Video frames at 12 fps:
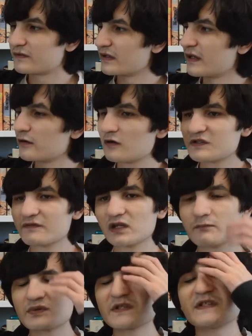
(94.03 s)
The Heroes of
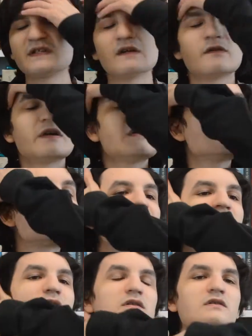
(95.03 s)
Olympus
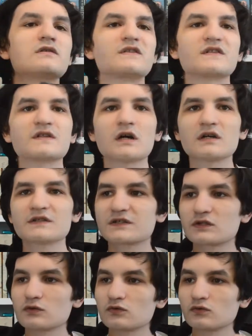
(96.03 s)
series starts
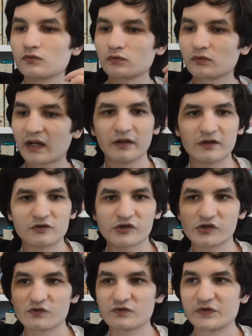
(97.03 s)
to
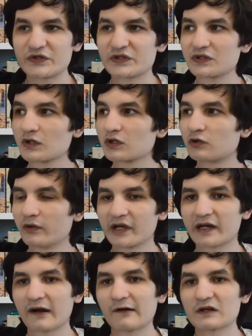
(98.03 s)
introduce queer
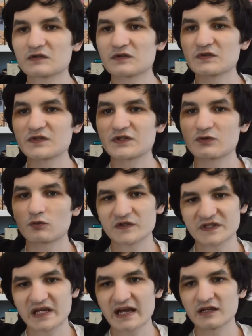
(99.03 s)
characters
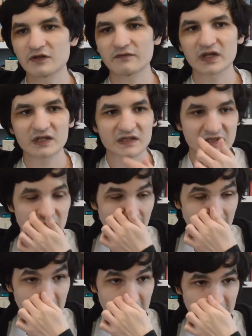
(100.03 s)
towards the end of it,
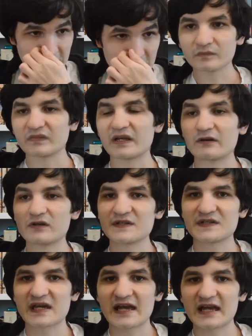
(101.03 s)
and there
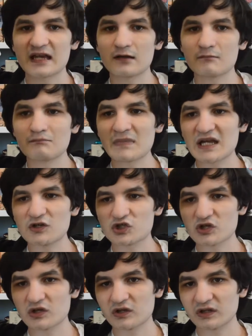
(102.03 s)
is a
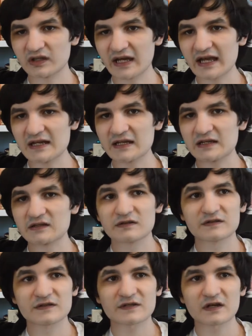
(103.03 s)
major gay
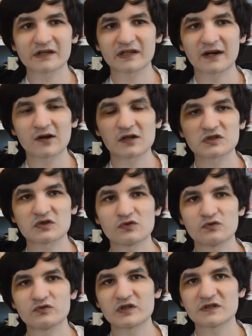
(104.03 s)
side character
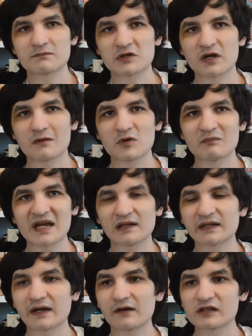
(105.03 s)
who does become a main
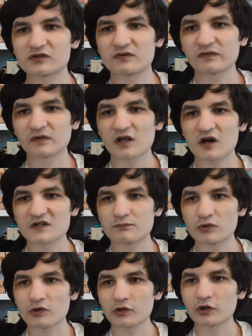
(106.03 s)
character in the last
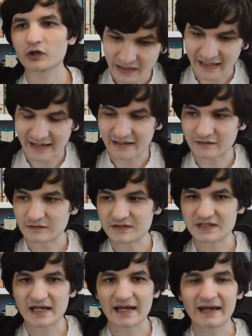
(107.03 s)
book,
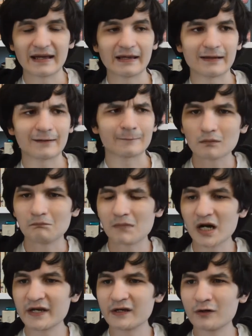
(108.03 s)
and a
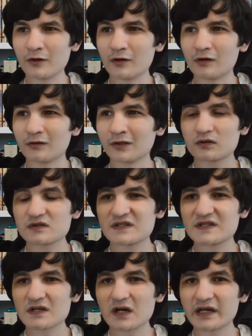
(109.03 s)
minor
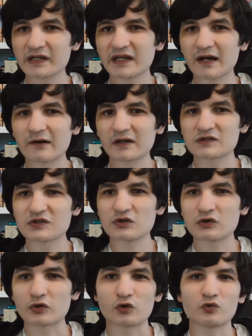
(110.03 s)
side
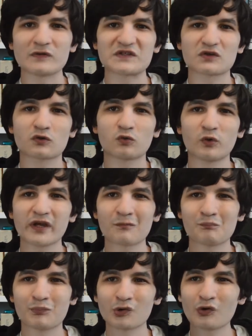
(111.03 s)
character who is a queer
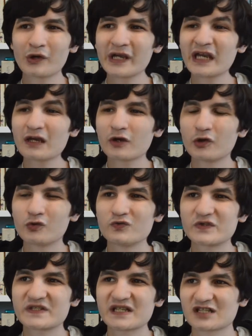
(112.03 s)
boy
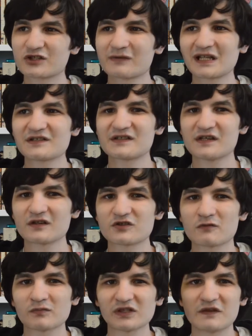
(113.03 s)
whose sexuality I
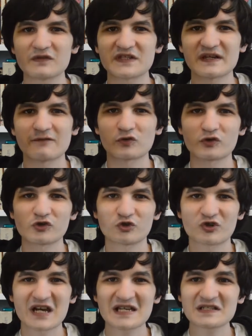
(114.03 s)
don't believe is ever
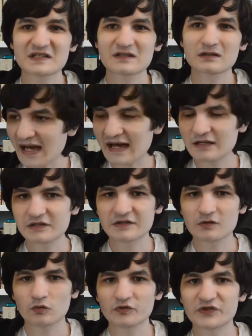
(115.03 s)
addressed, and
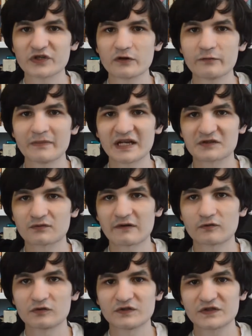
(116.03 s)
it also makes
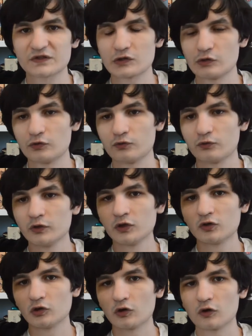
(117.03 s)
reference to
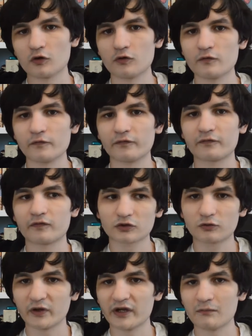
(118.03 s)
a lot of
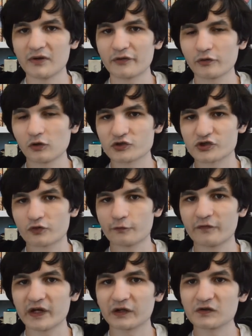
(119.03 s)
queer mythological
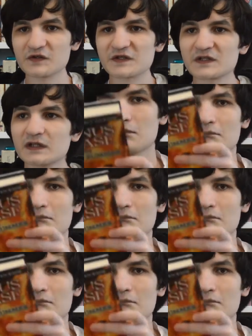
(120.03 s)
figures.